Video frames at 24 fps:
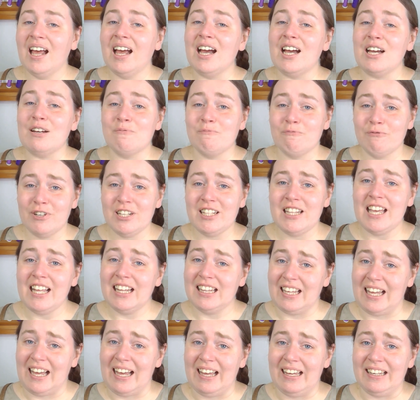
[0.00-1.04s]
I'm really
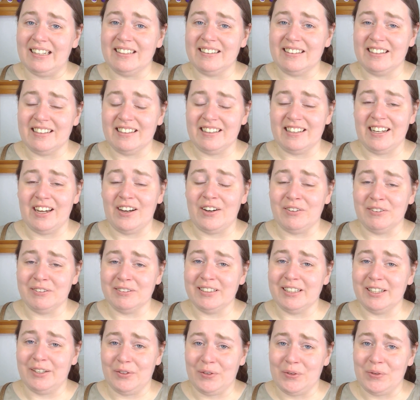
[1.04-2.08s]
glad that the
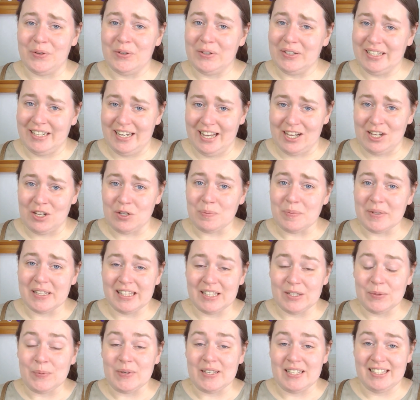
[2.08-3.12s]
only horned helmet
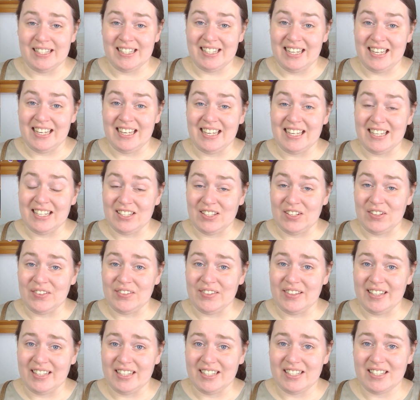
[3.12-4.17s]
that we see is
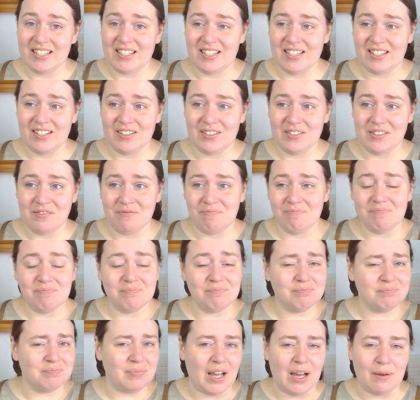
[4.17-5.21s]
on this,
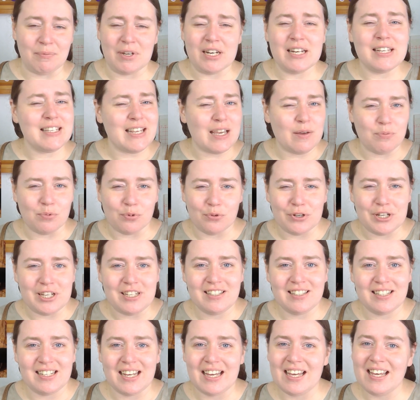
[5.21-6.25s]
I'm going to say
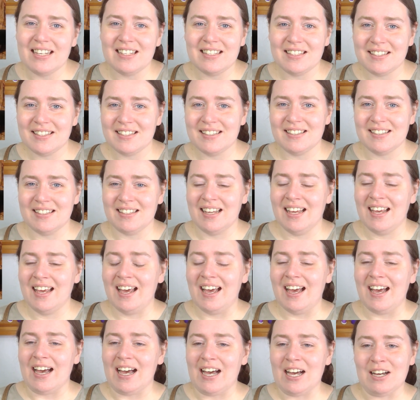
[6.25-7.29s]
priestess.
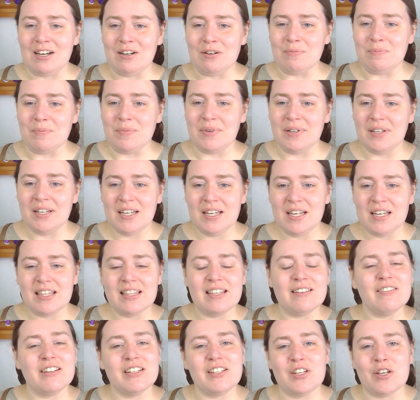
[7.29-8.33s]

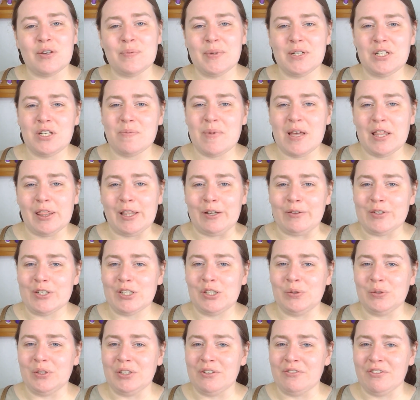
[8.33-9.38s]
There is so much about the
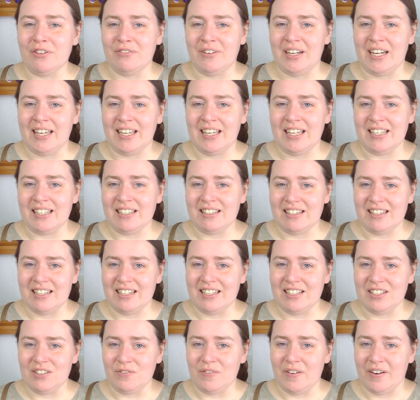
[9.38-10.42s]
ritual of the Vikings that
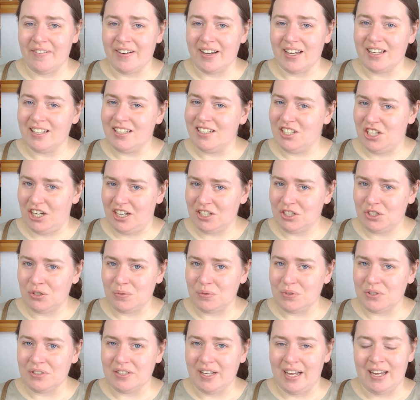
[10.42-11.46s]
is very
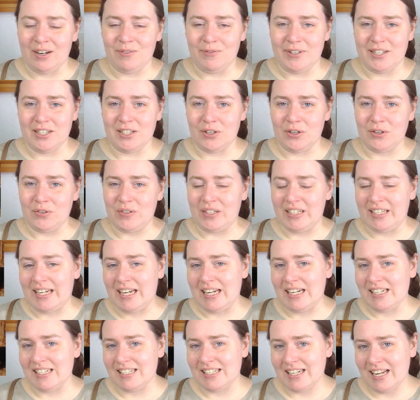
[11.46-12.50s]
conjectural and we don't really
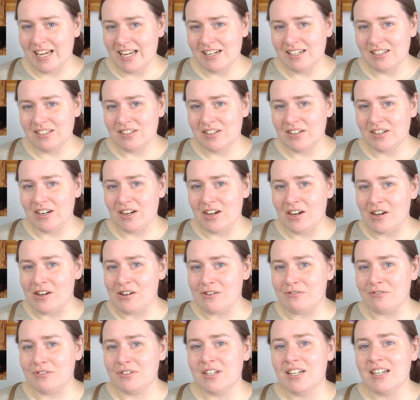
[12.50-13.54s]
understand a lot of.